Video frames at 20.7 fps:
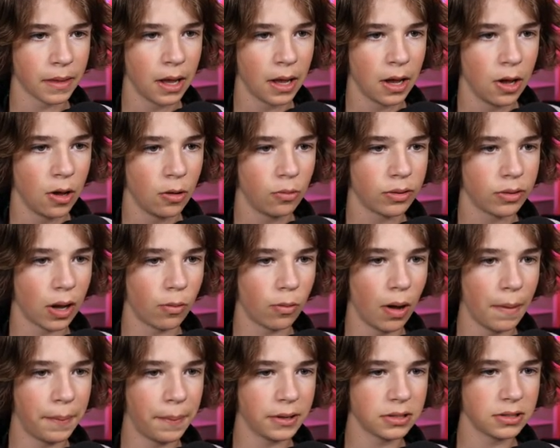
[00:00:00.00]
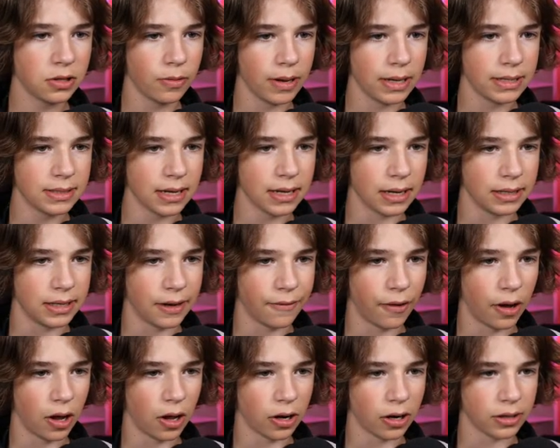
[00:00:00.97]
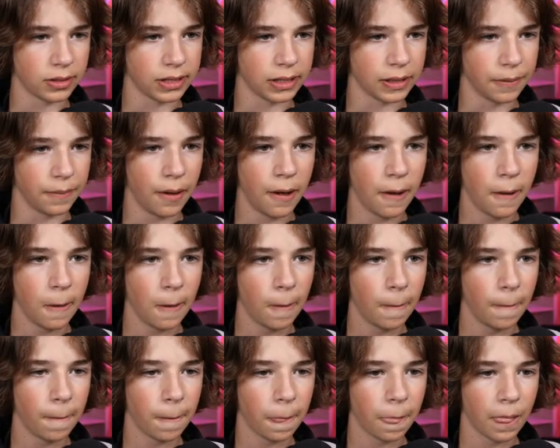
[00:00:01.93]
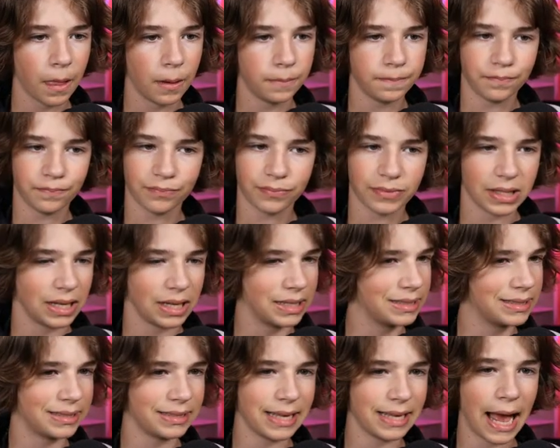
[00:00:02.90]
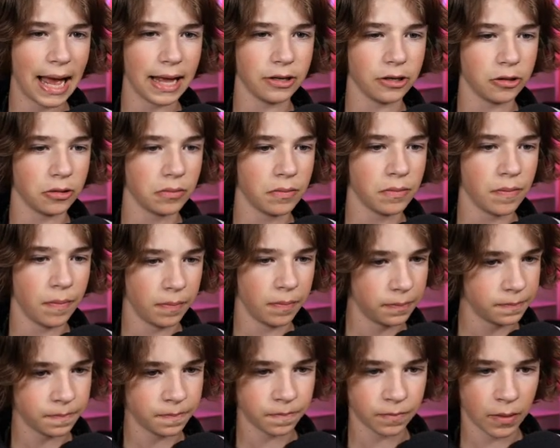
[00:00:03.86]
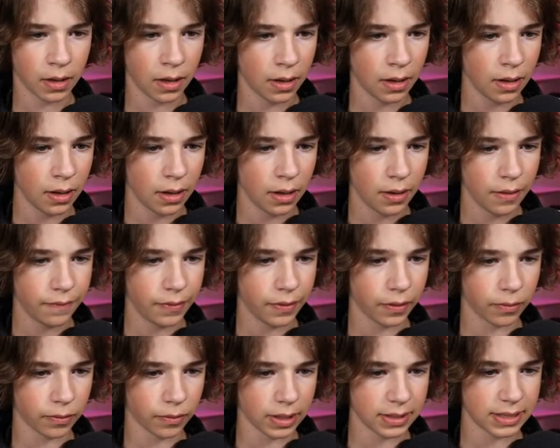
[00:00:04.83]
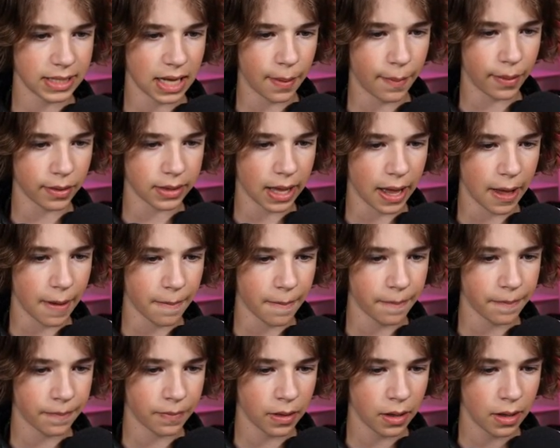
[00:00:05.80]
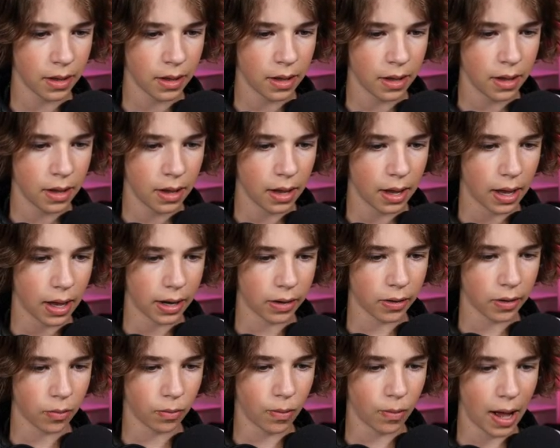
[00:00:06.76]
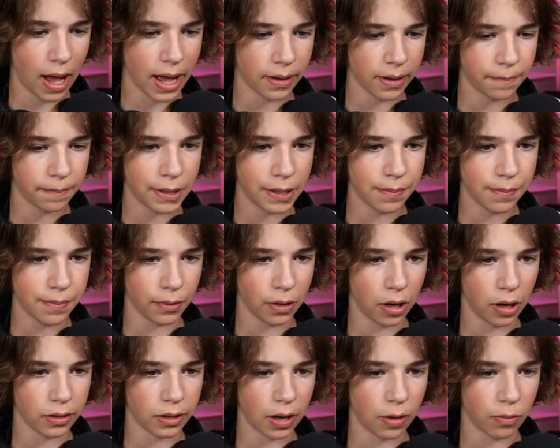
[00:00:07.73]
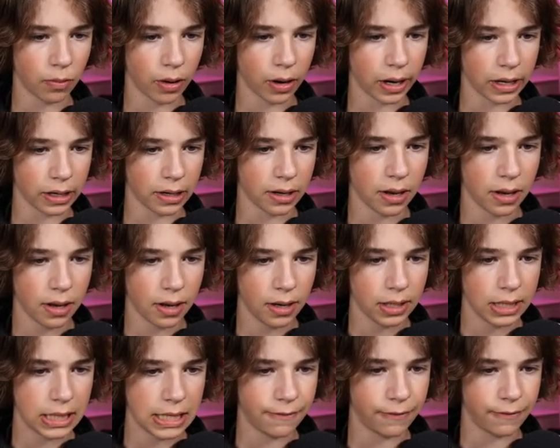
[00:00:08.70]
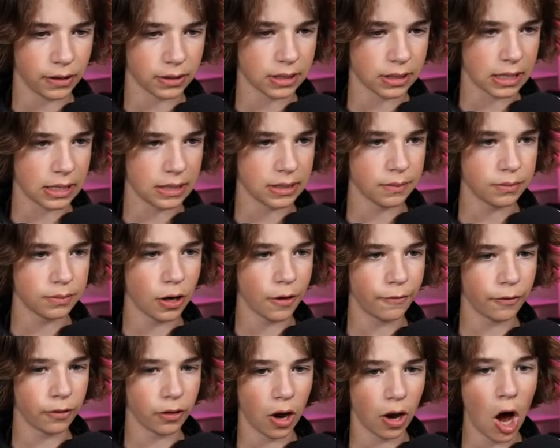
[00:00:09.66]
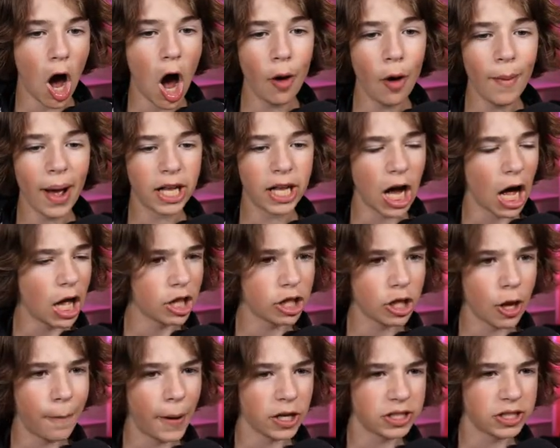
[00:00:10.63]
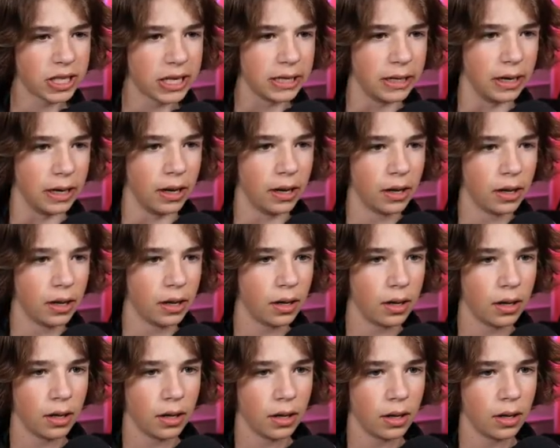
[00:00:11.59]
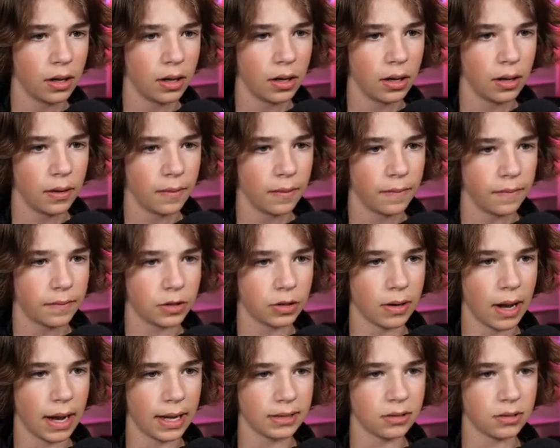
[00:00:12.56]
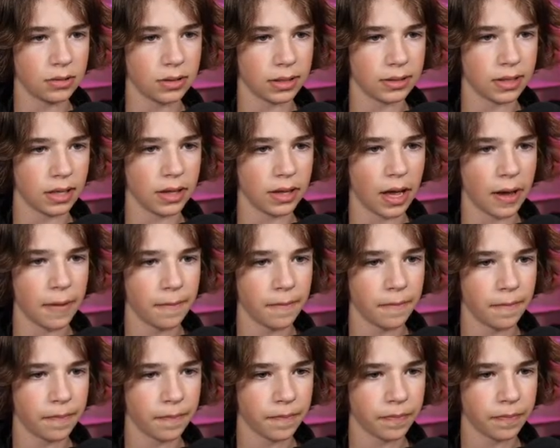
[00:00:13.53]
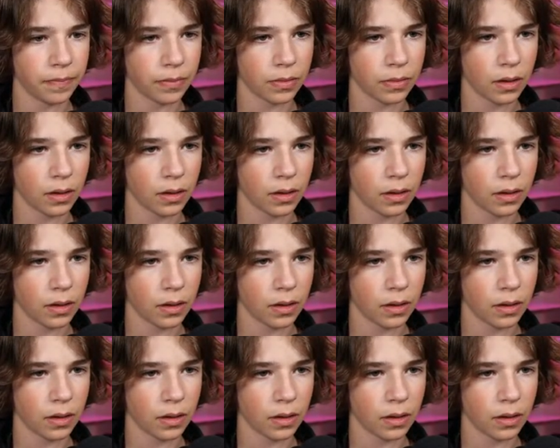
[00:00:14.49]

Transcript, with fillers: We got one person who isn't a default on our team. Sad, dude. I'm really sad about that. I don't know why people are not wearing skins. Oh my god, it's that person! Dude, I shouldn't have said that.